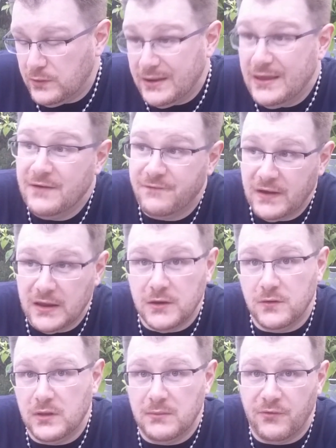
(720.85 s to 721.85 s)
on it if I can
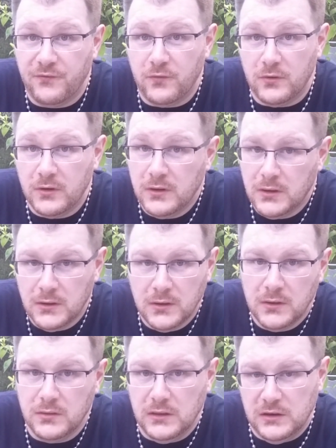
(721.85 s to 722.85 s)
do that before
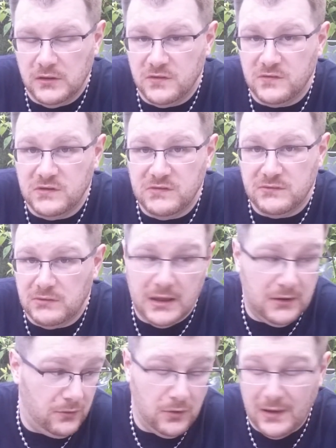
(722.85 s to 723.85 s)
the end of the season. I
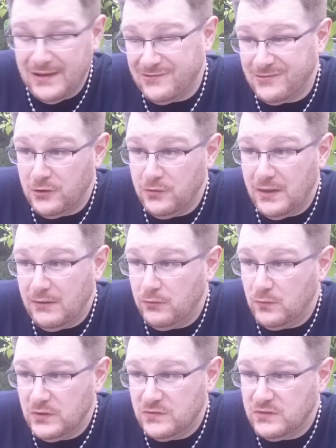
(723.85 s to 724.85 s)
don't know how slow that
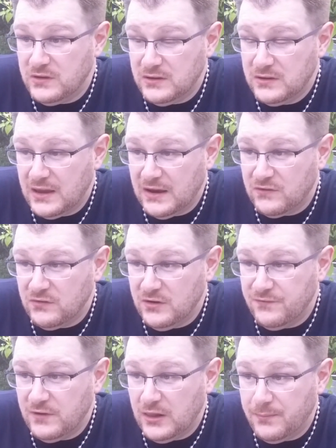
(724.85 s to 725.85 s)
one was to actually
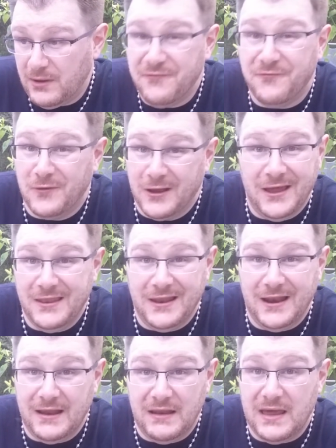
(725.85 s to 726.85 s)
develop. I'd forgotten that
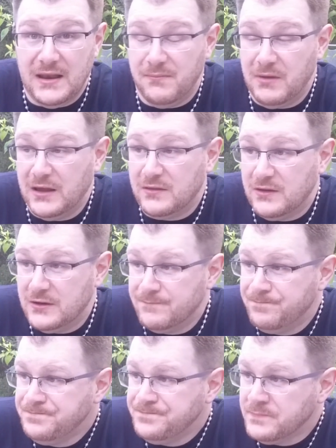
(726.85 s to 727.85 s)
I had it back there.
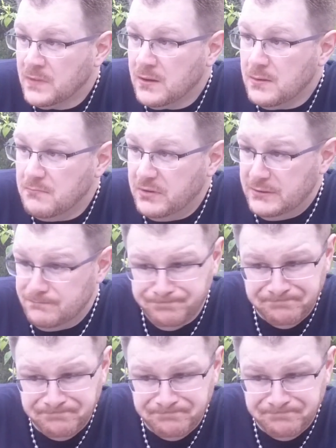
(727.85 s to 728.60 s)
But